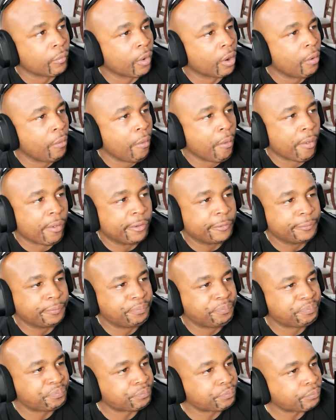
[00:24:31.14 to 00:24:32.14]
Oh,
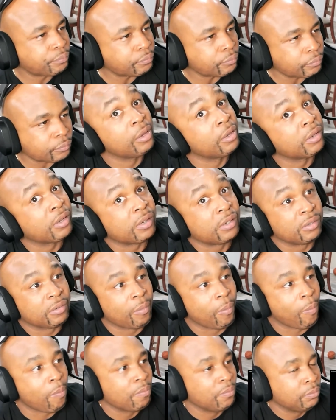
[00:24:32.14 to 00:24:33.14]
it's so
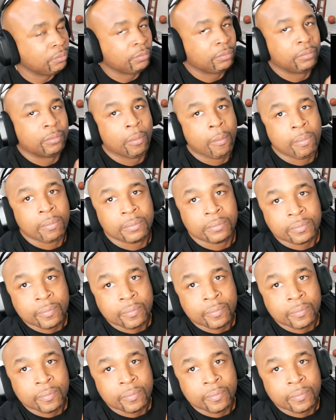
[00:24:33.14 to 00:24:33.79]
awfully grand.